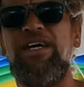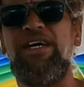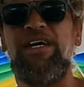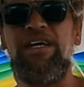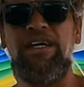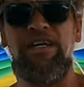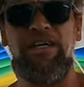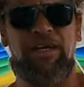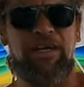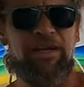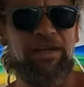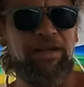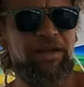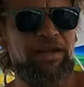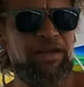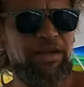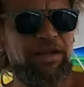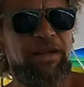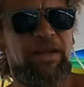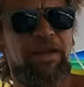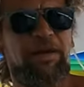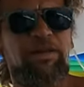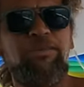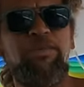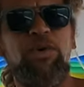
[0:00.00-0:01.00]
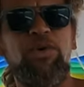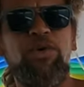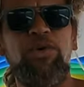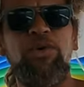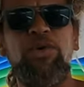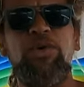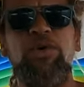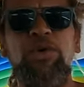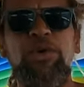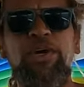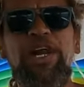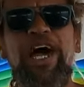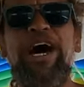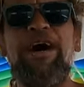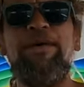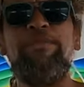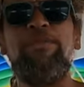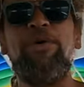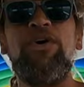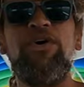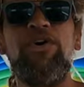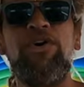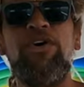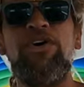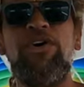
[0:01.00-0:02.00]
you will enjoy all
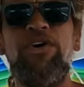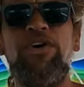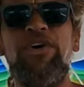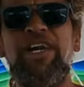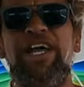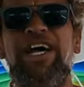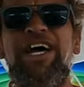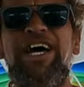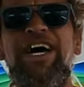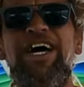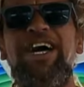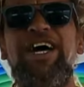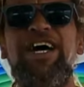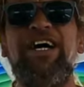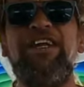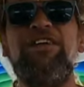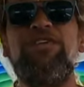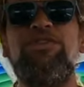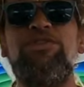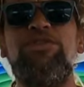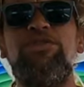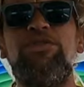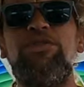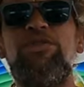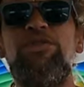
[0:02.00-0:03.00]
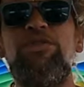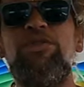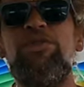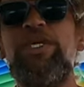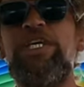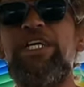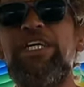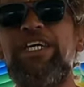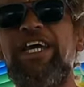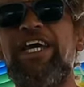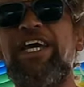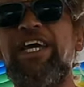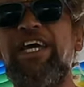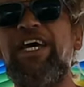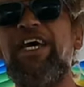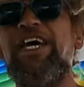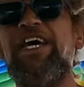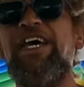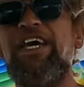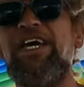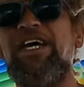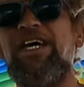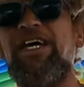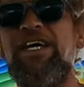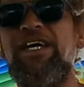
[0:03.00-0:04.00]
of that with local
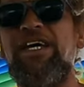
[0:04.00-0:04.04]
music.